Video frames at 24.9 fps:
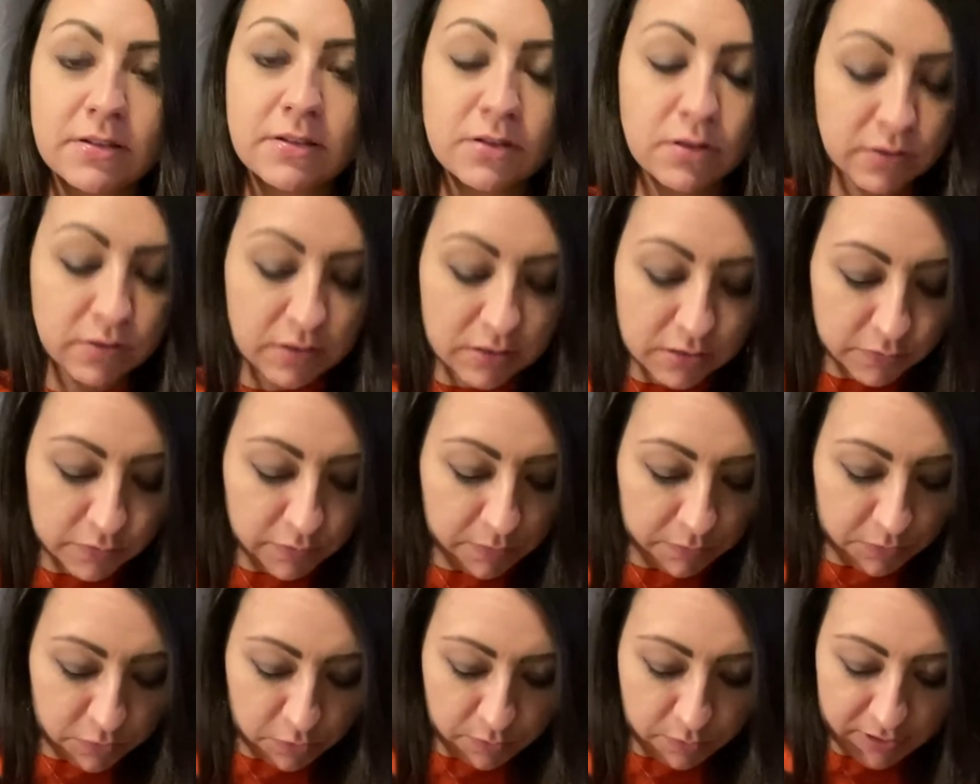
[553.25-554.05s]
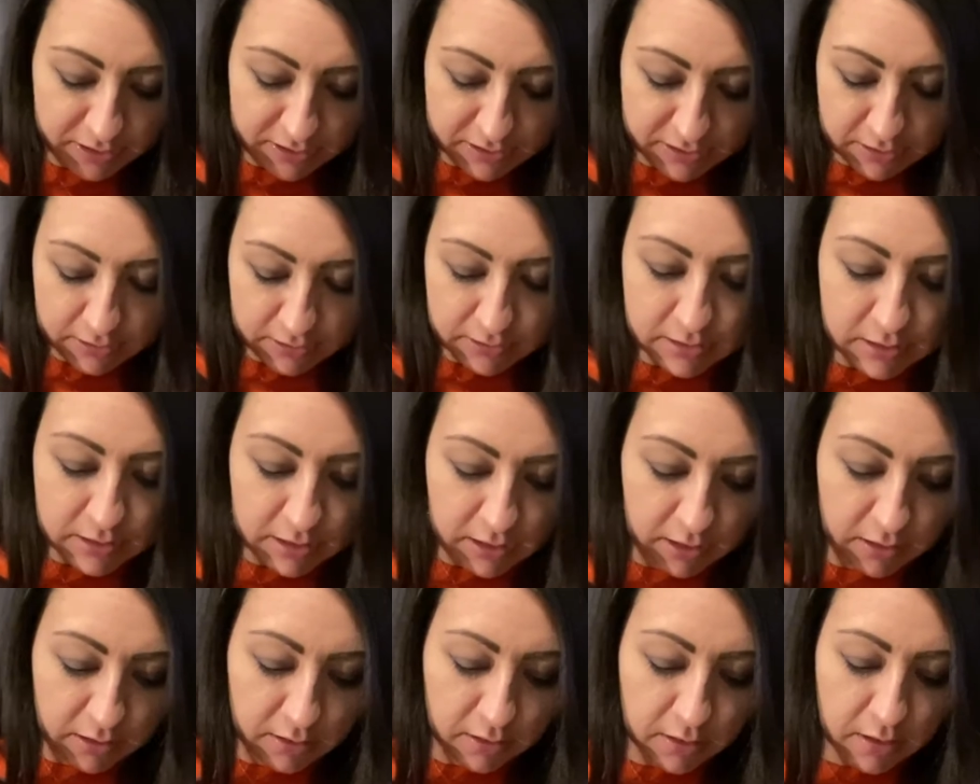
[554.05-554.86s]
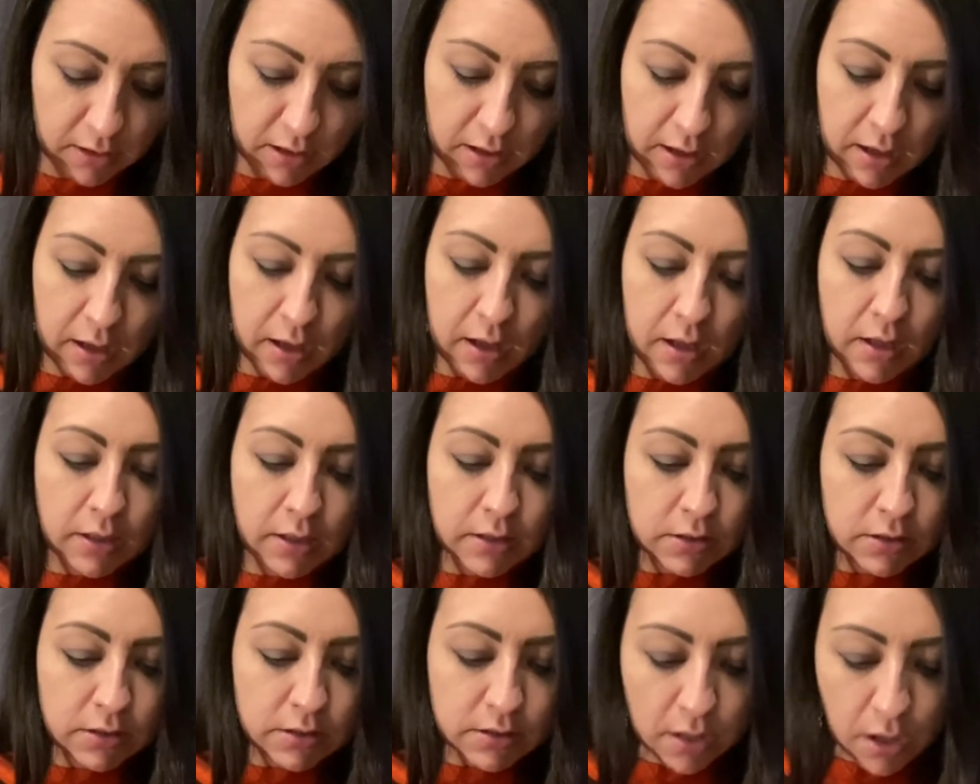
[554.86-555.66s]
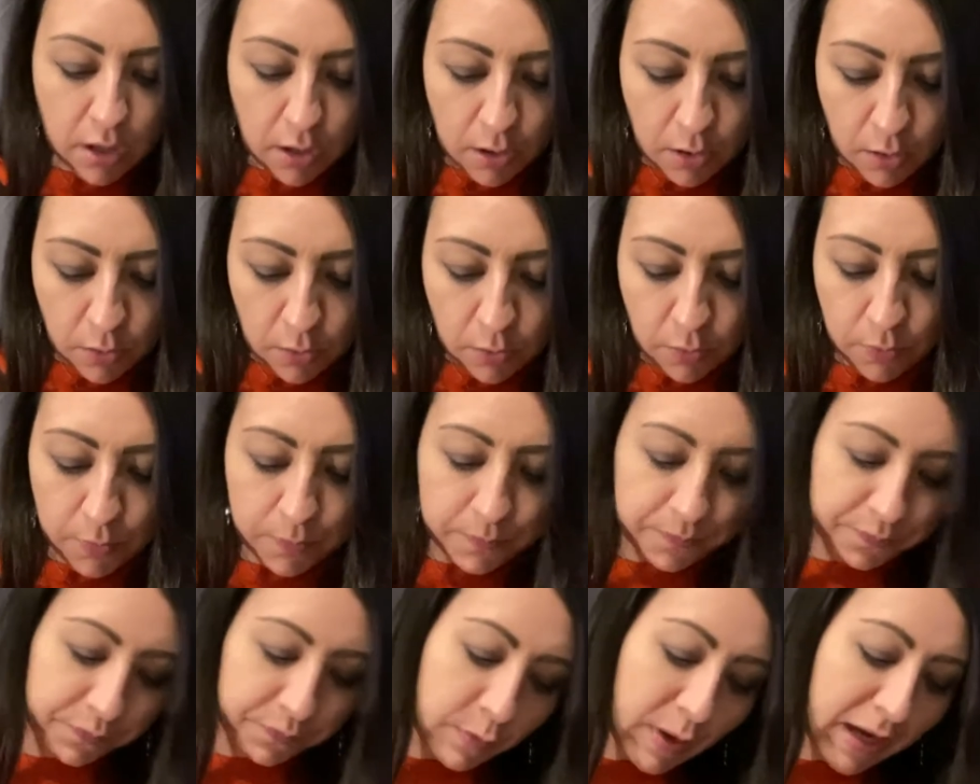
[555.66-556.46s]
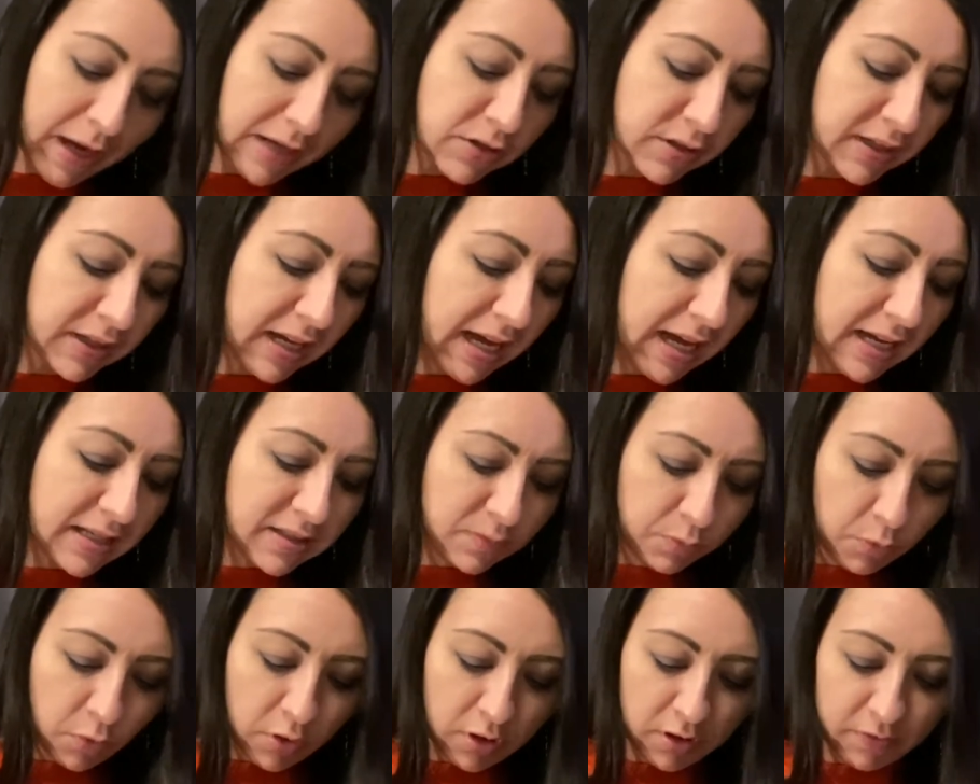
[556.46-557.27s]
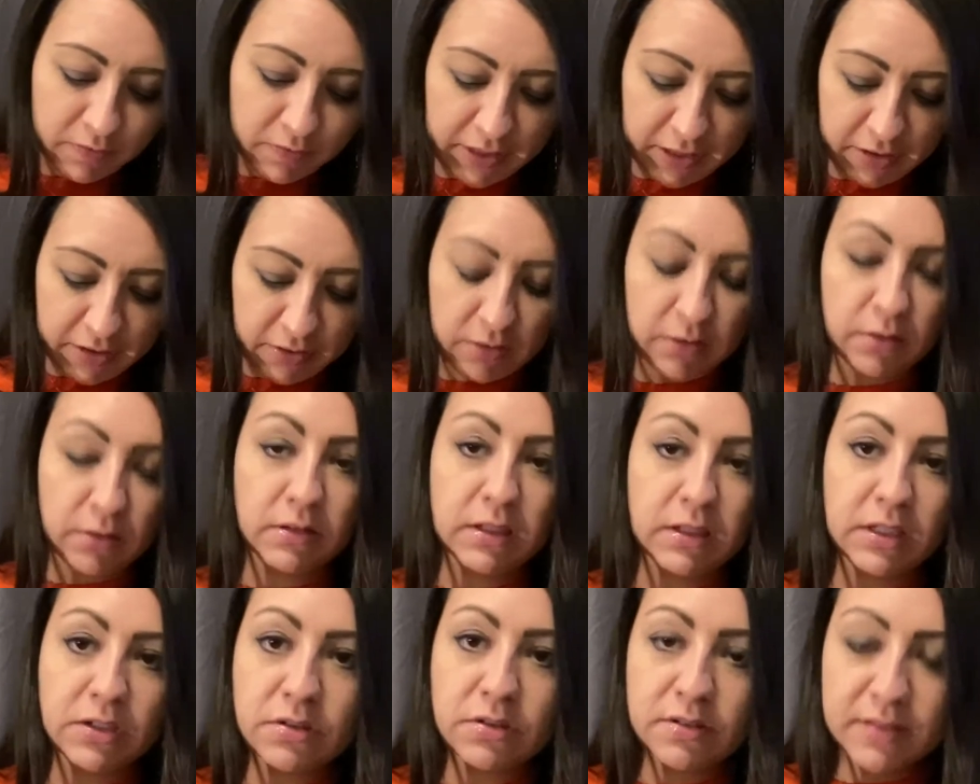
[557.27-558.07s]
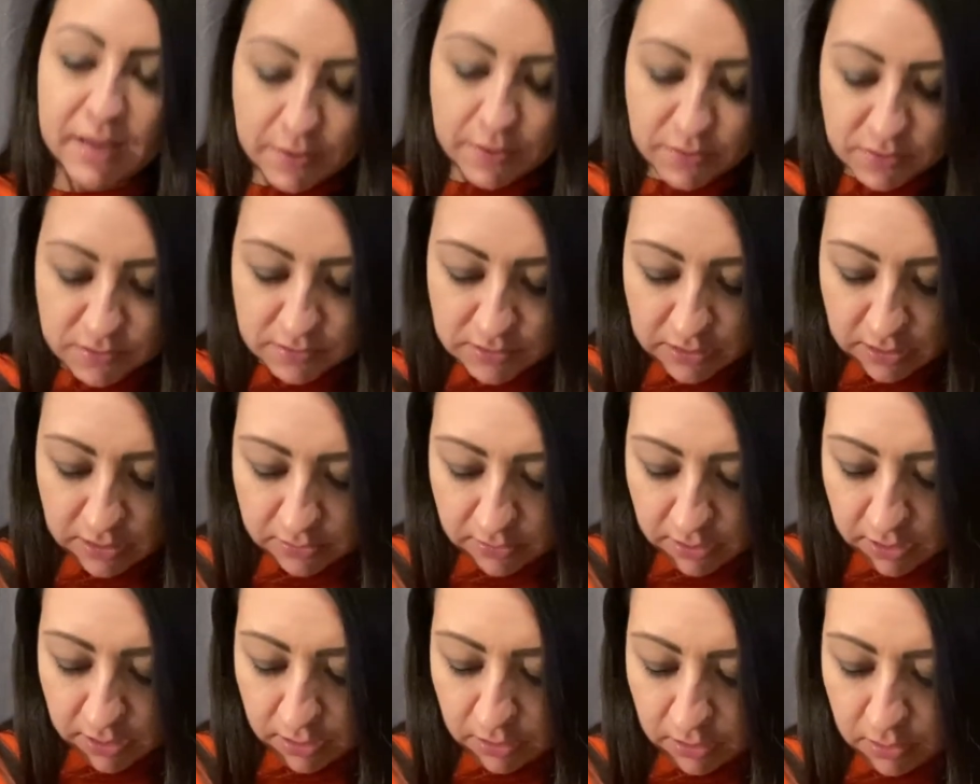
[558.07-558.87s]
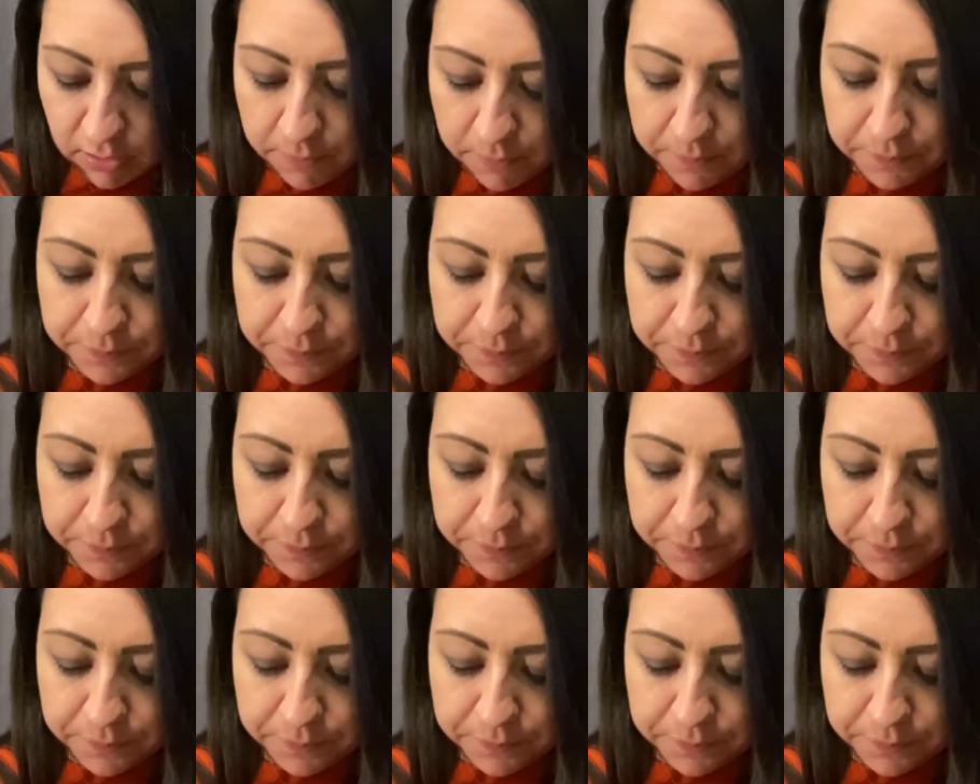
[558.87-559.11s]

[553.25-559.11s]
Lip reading: So this is from 2016. So Y2K is more of like early 2000s, I think.